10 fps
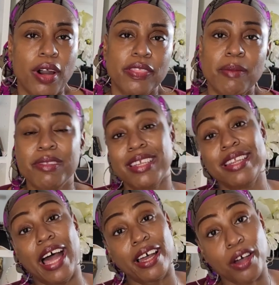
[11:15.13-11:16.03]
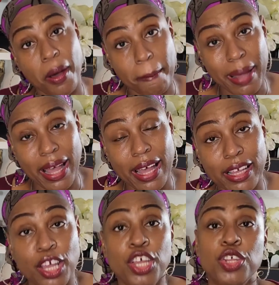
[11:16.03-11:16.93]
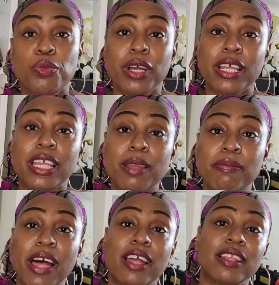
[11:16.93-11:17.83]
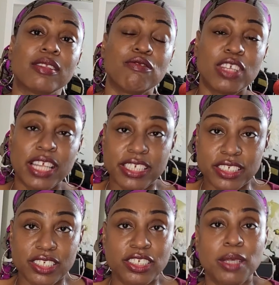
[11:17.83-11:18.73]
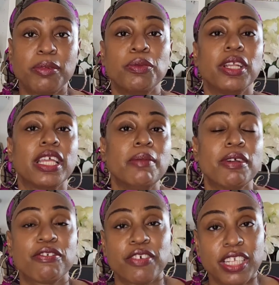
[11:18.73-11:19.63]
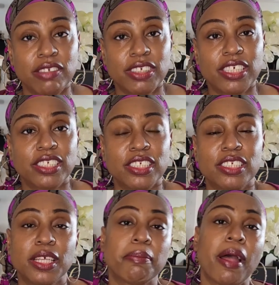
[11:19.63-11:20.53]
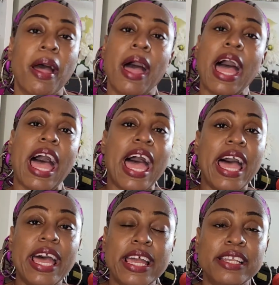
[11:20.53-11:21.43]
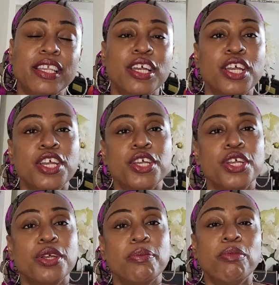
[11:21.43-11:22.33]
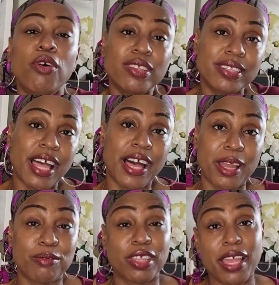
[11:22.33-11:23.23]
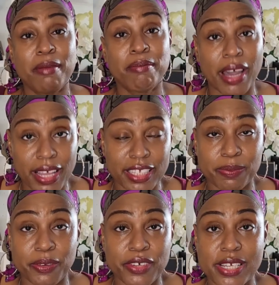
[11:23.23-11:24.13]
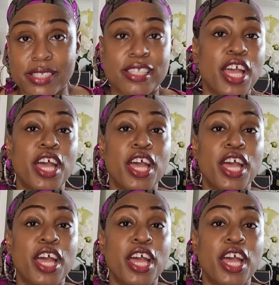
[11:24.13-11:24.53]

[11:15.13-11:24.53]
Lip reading: them to not come back. You want to keep that relationship. You want to keep a friendly relationship. And most times, in my experience,